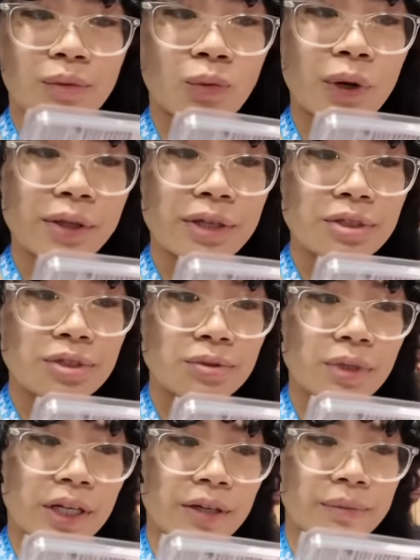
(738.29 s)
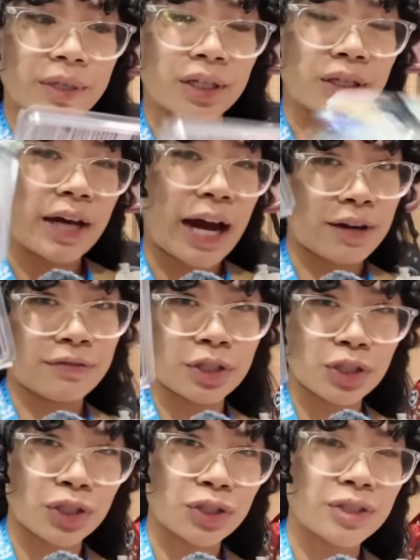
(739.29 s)
while they do come in 1/2
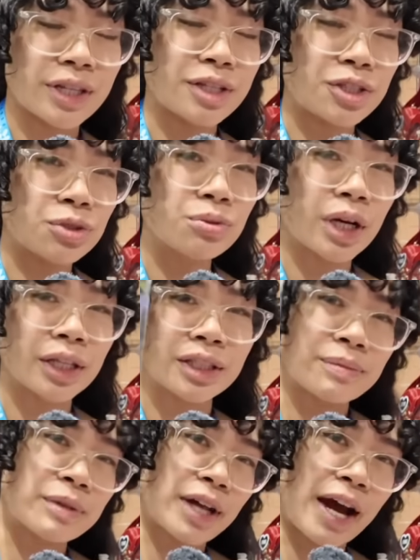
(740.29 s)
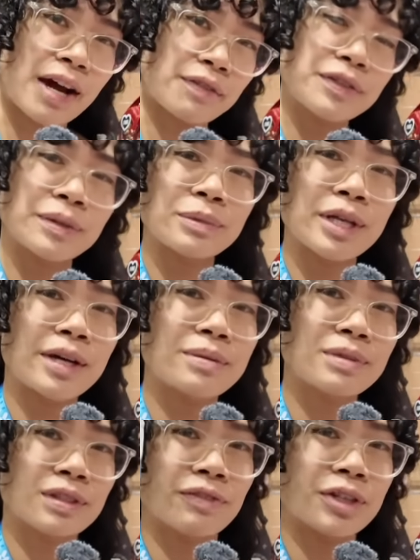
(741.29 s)
inches, I do cut them in half
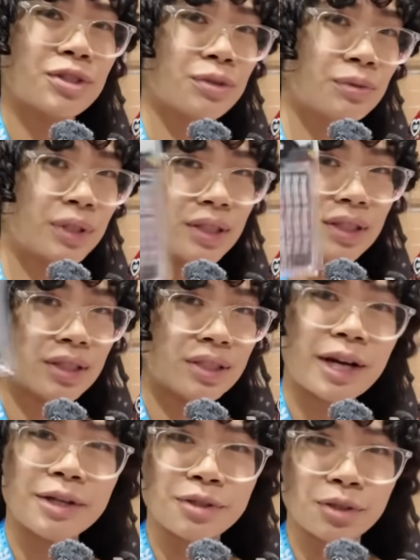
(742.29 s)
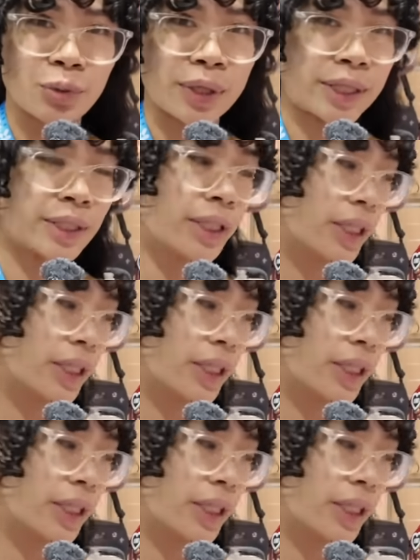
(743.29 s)
sometimes if I don't need the entire square.